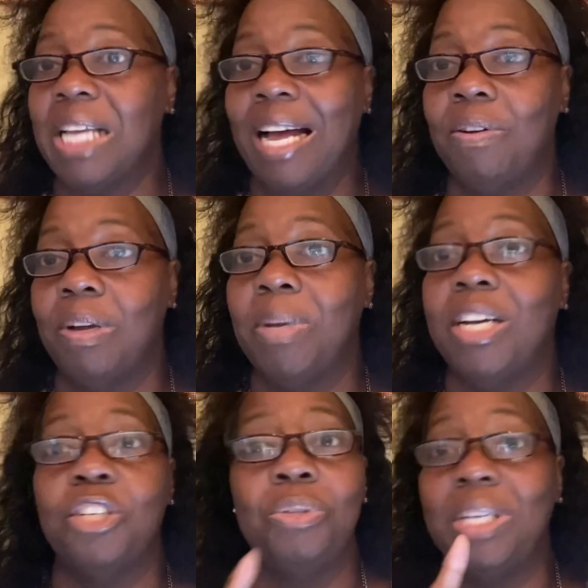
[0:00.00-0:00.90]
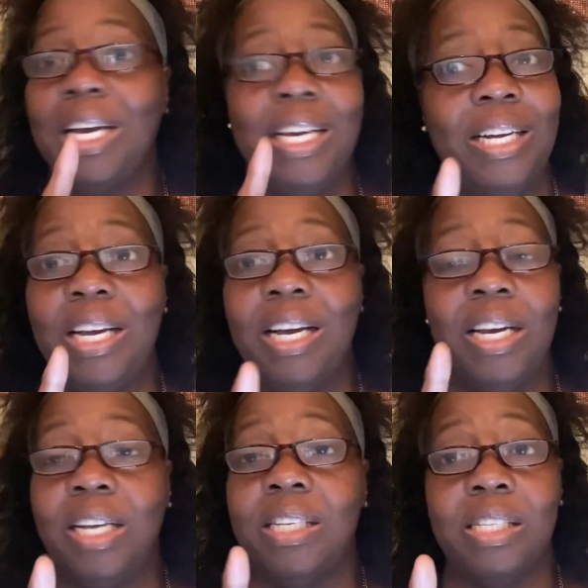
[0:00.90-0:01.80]
out there because you can't get an
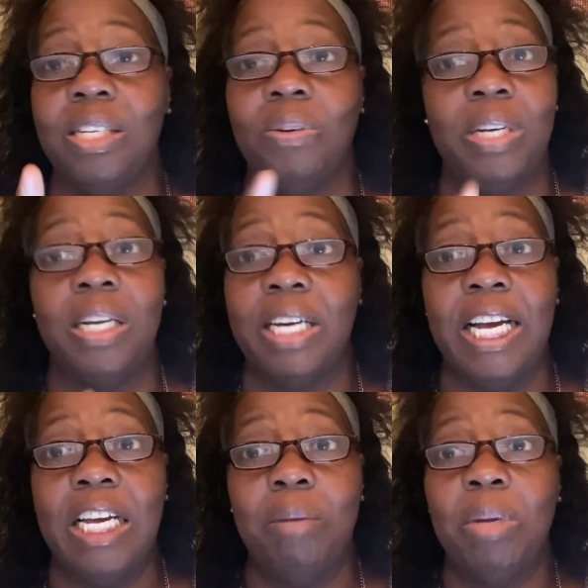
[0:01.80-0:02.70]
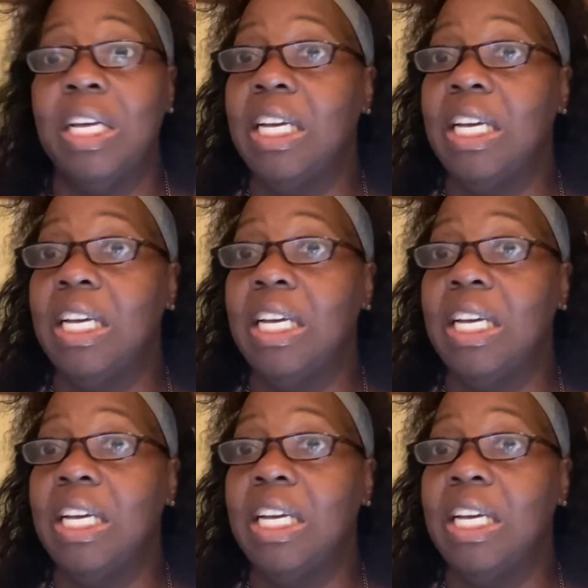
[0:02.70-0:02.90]
LLC on that name